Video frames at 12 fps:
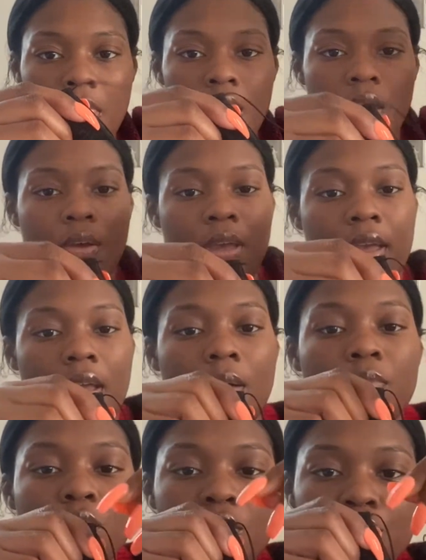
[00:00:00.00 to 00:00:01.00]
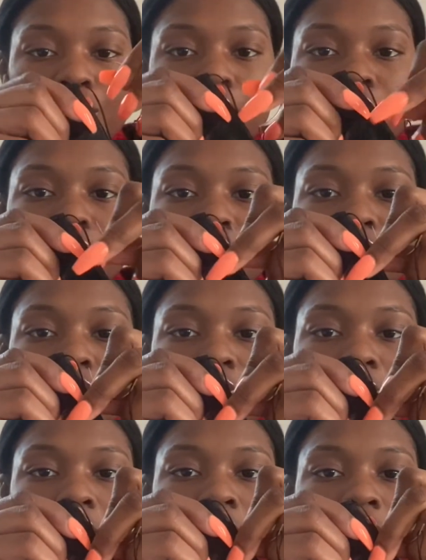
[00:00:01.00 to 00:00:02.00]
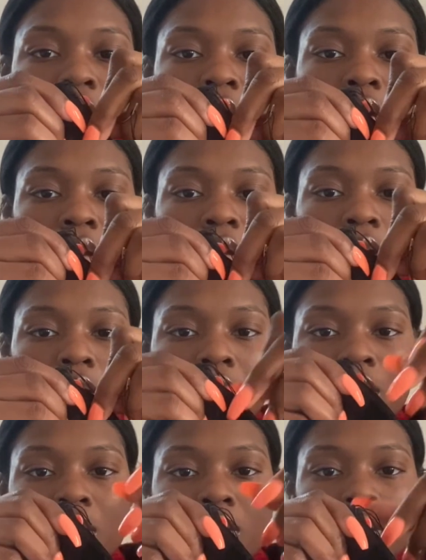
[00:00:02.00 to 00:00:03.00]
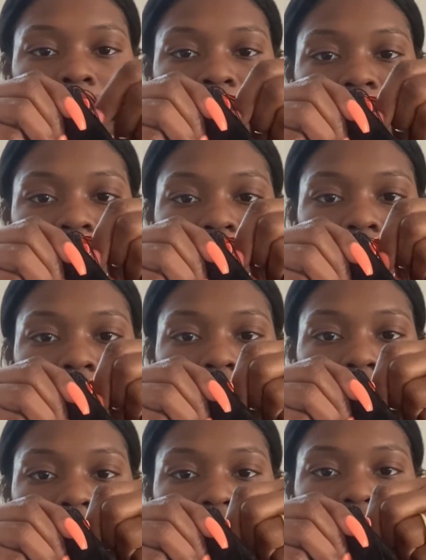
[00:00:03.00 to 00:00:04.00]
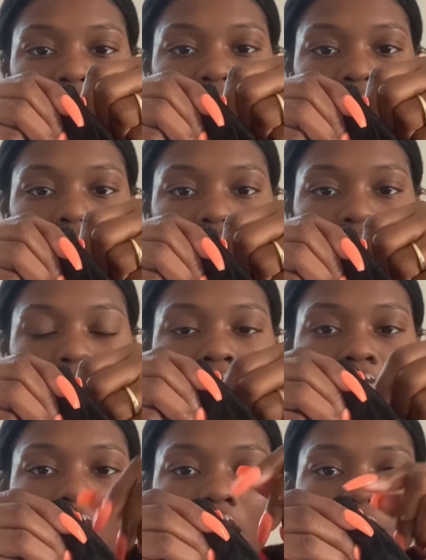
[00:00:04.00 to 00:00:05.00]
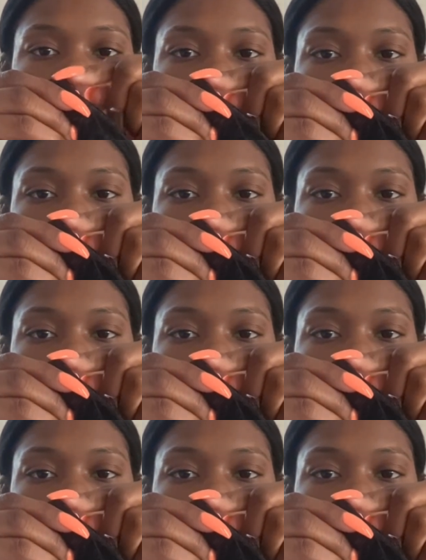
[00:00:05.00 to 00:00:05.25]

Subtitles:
Okay, I'm going to show you something slightly different this time,